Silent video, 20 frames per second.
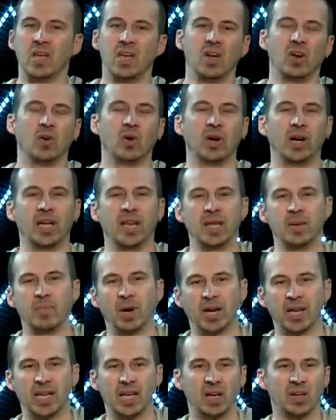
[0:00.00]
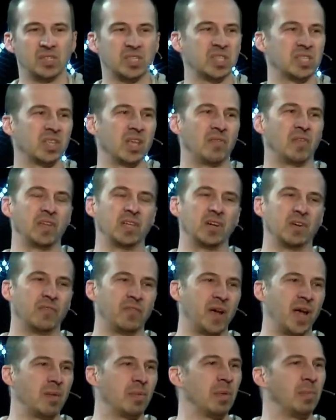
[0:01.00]
or anybody else is living, your
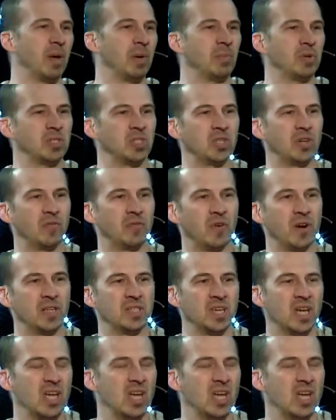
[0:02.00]
family members or your friends.